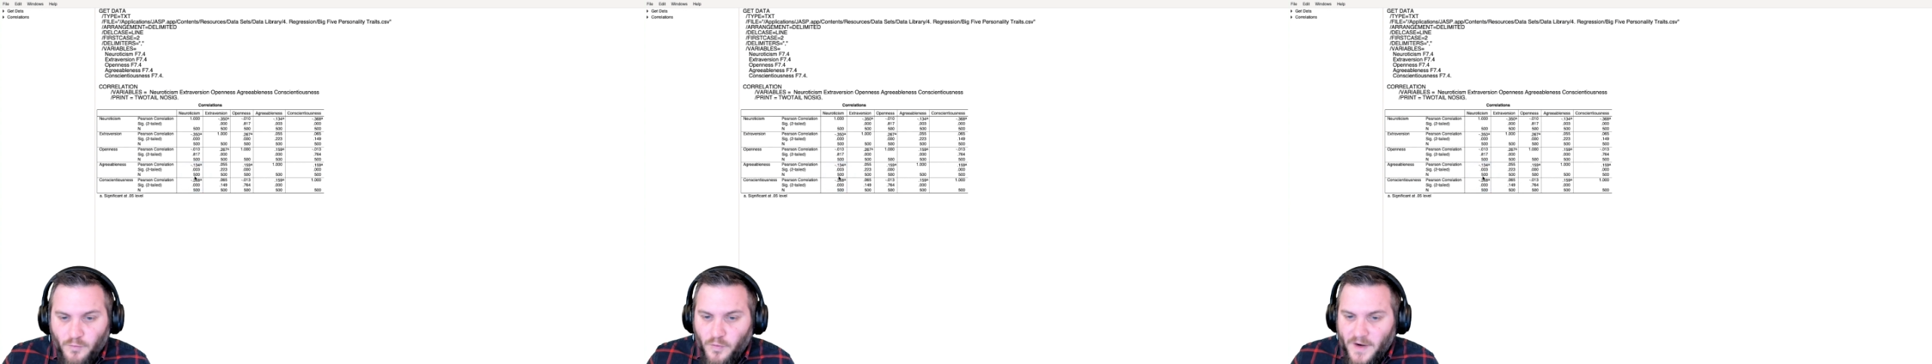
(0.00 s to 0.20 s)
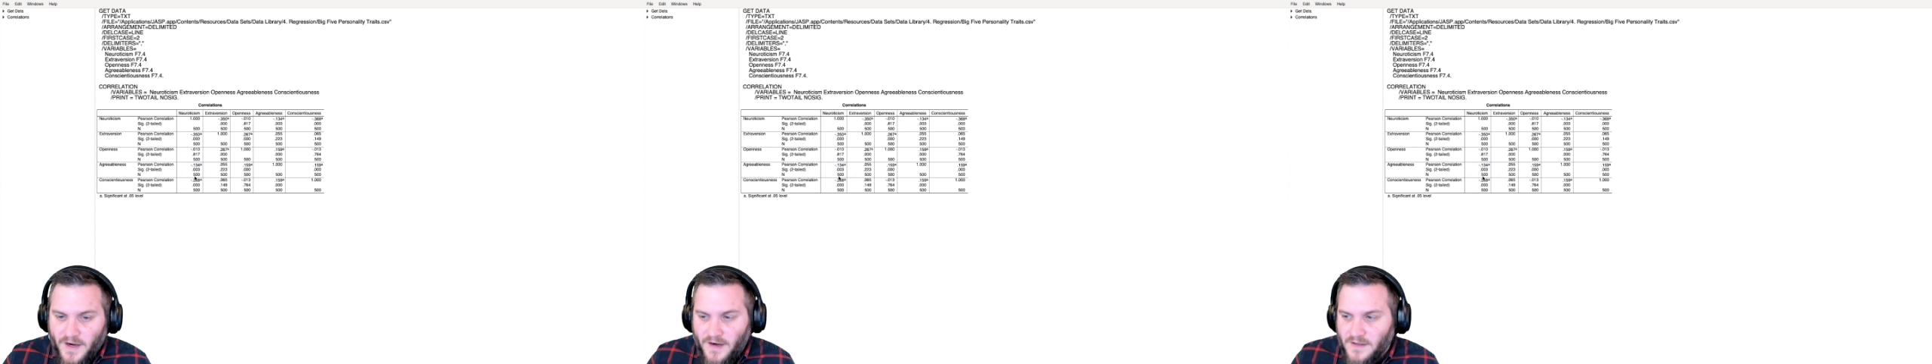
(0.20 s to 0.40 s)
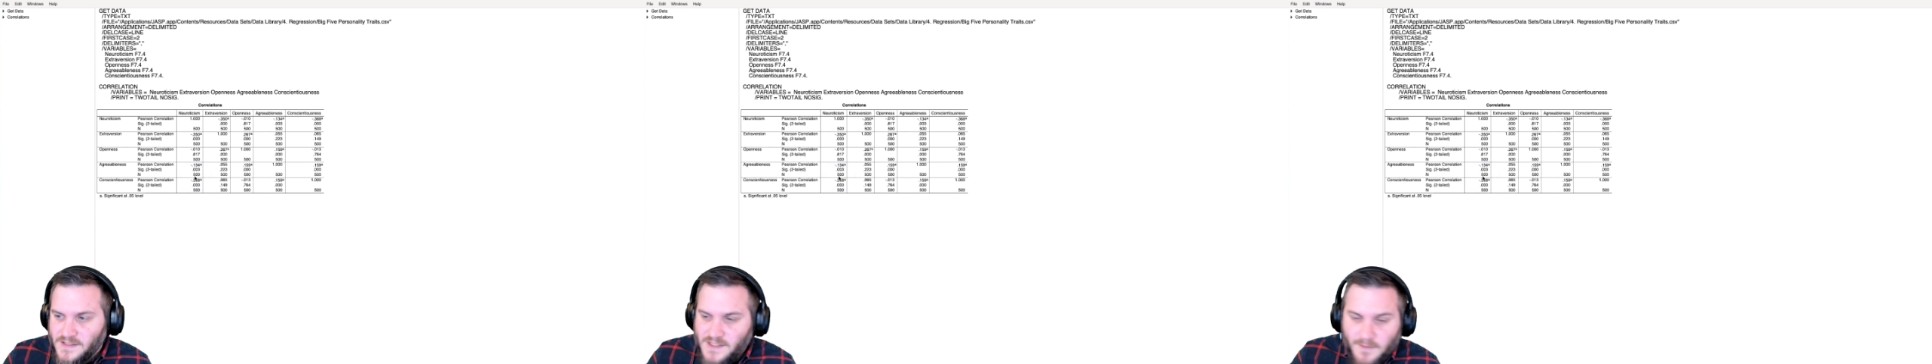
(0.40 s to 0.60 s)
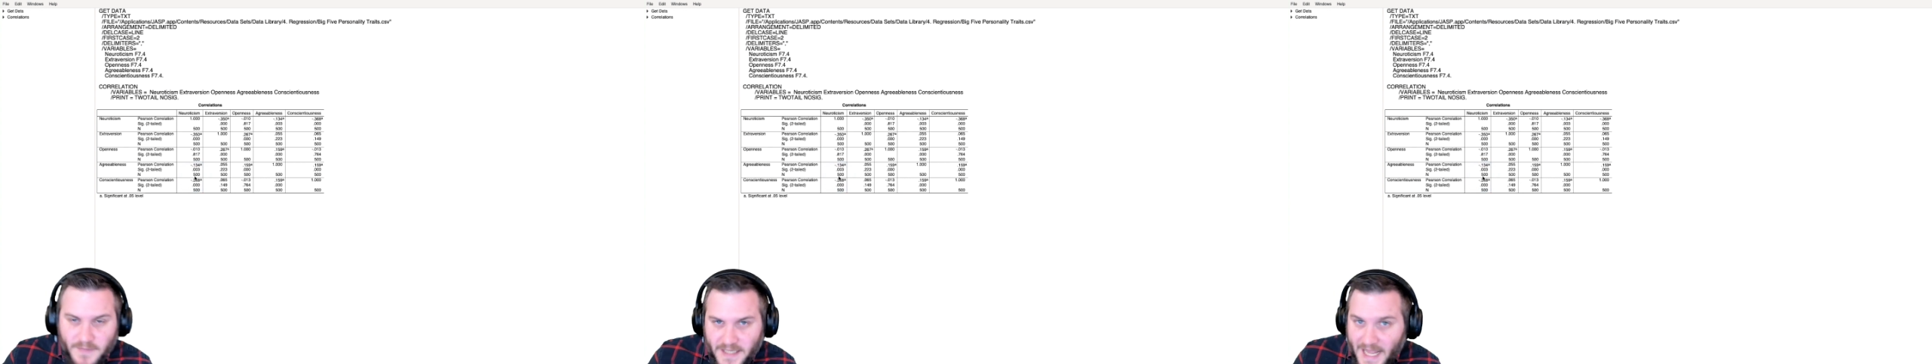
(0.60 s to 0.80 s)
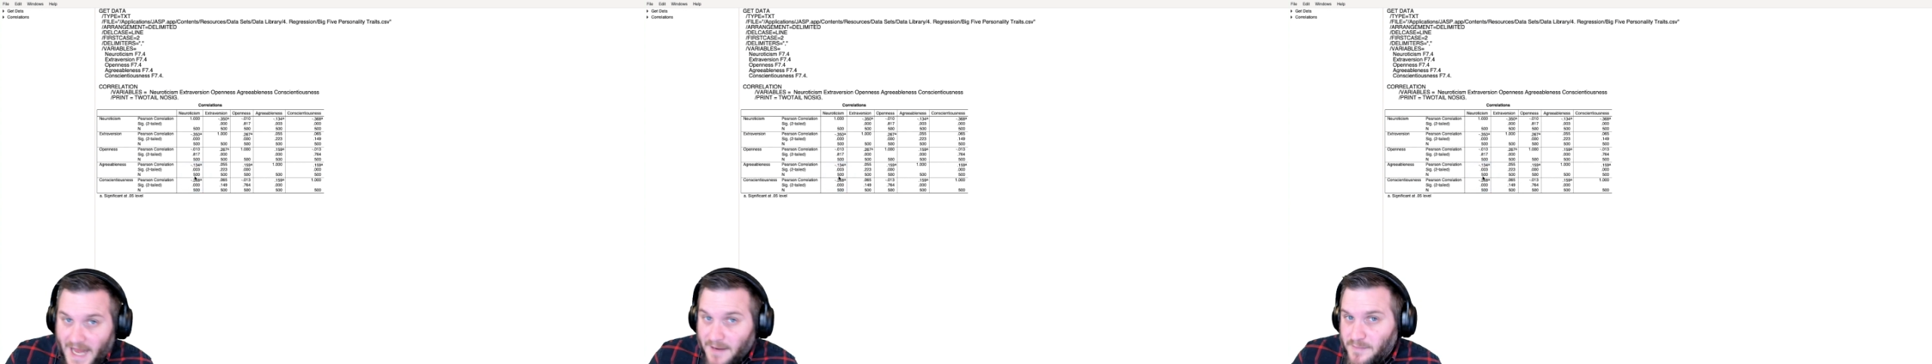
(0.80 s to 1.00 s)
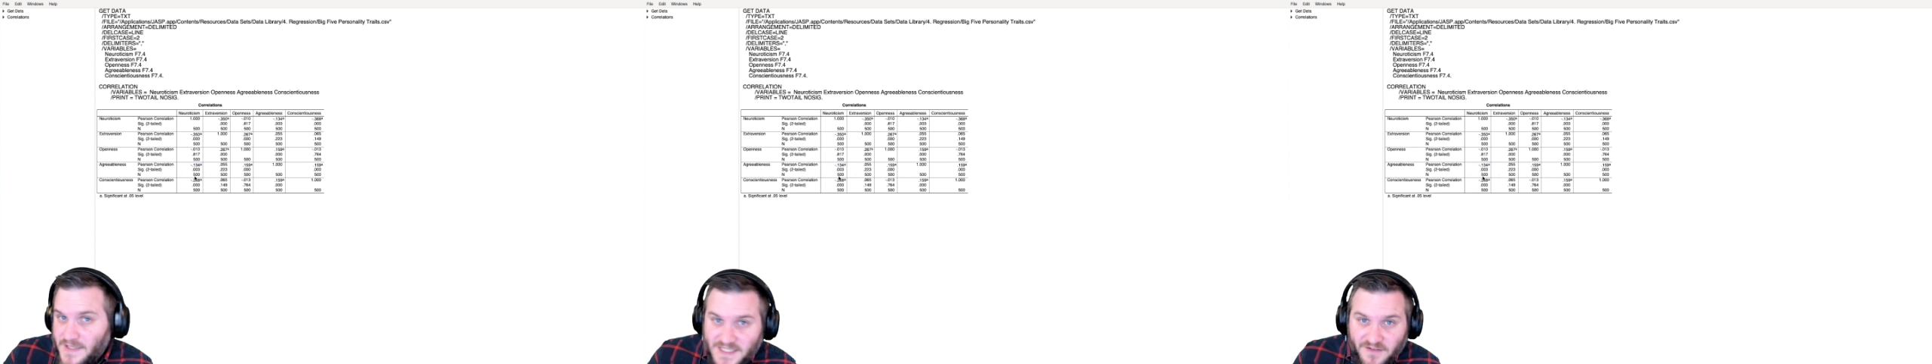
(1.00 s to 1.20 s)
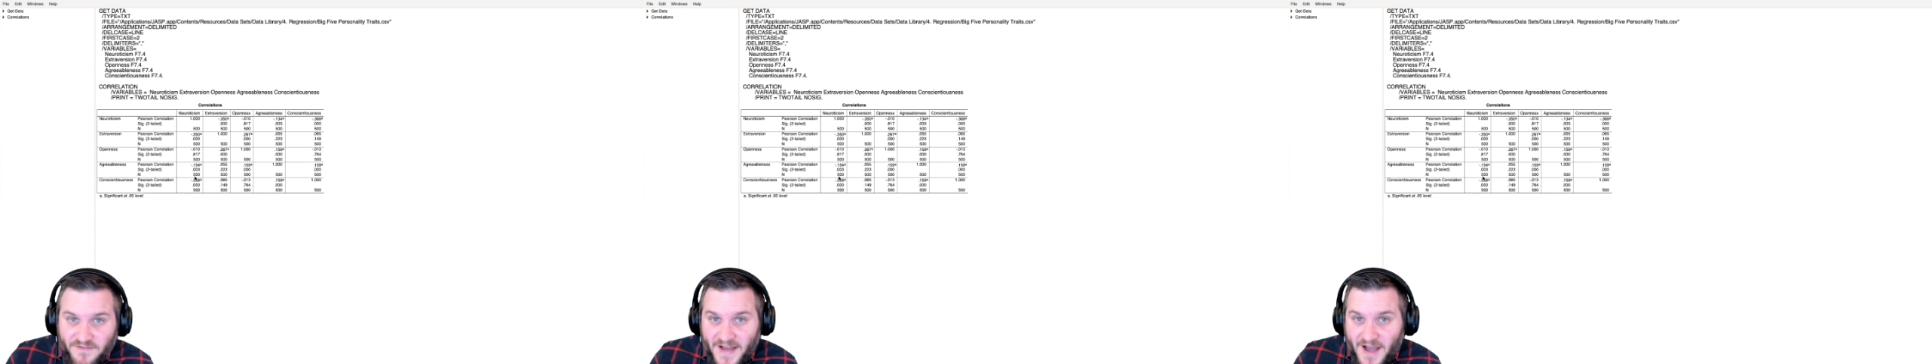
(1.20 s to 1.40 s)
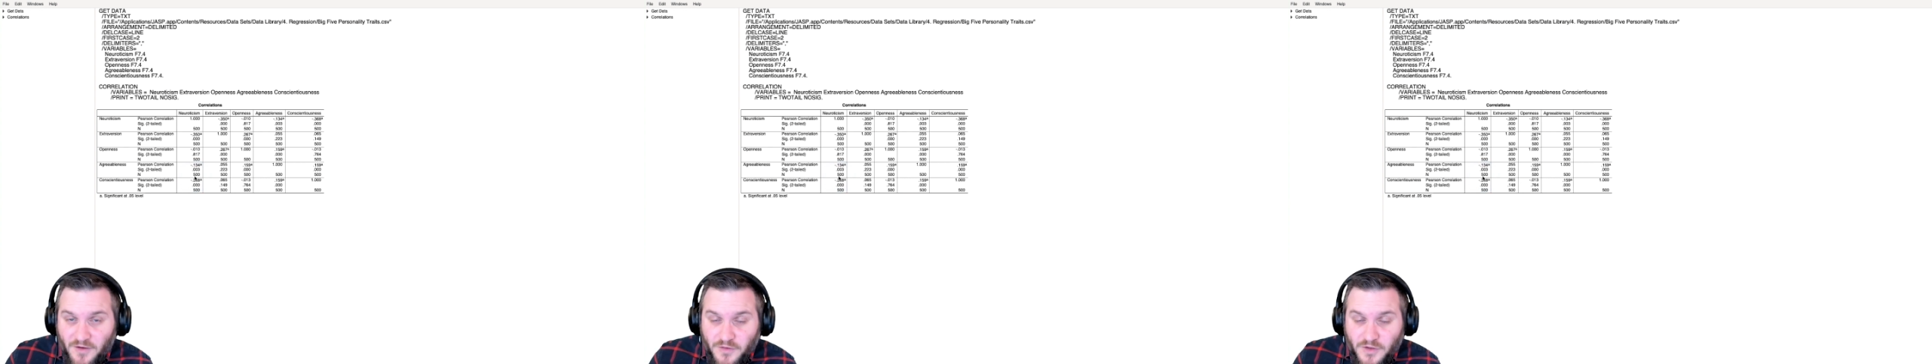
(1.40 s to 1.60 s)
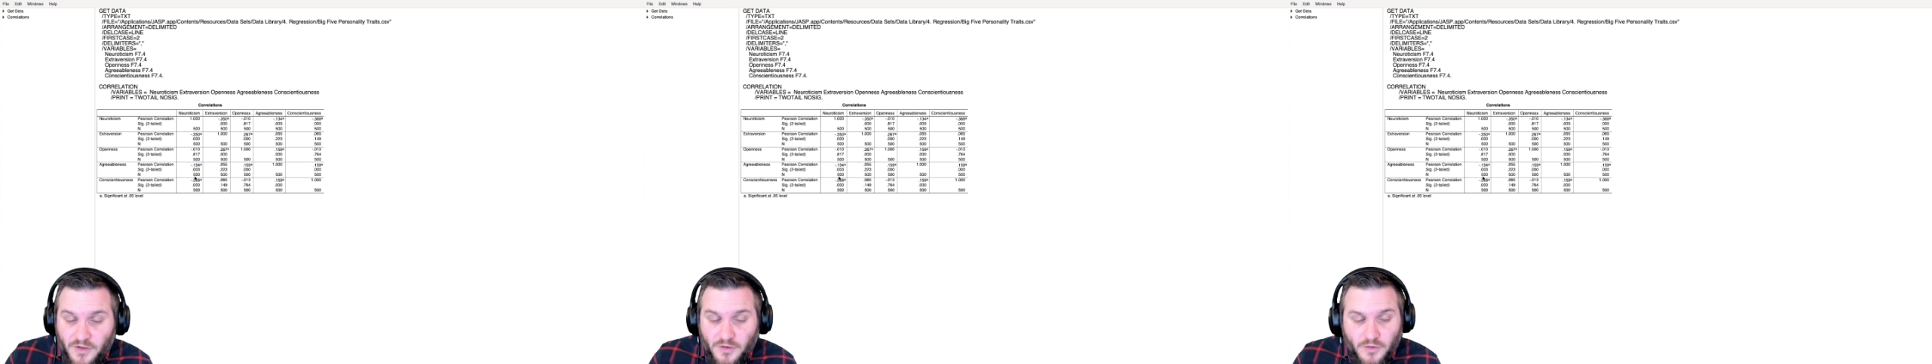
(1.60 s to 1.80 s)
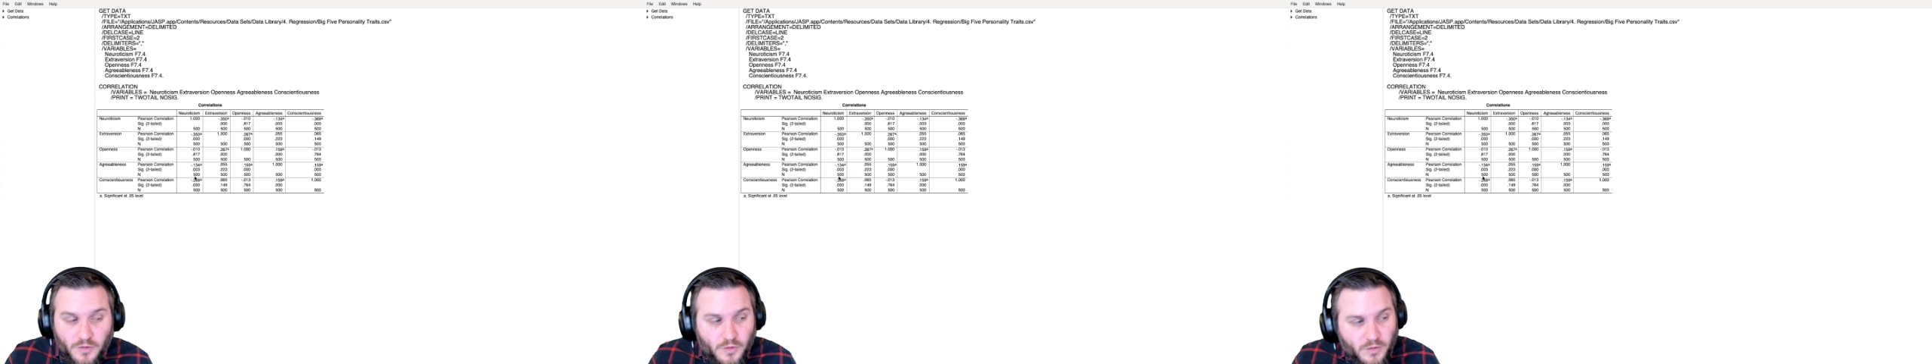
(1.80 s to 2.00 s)
where somebody had a missing
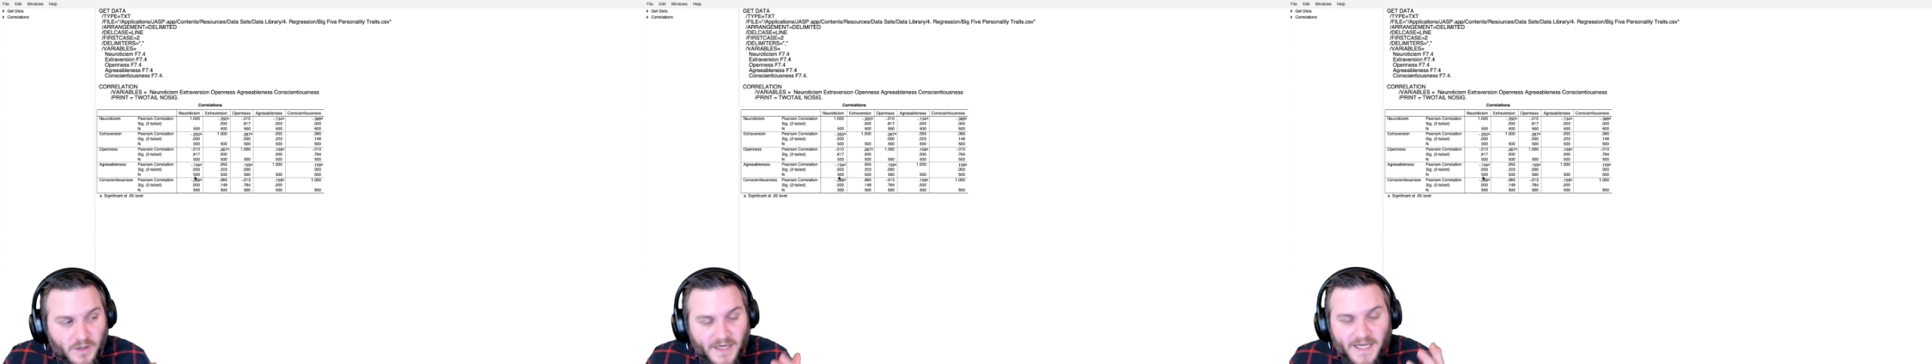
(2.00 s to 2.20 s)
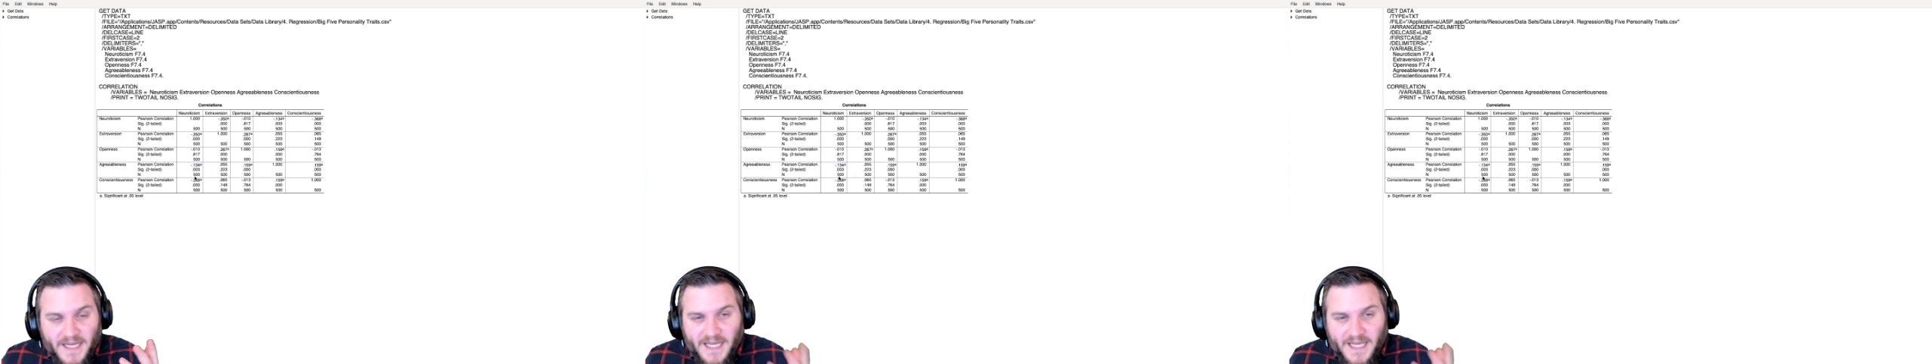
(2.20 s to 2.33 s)
value,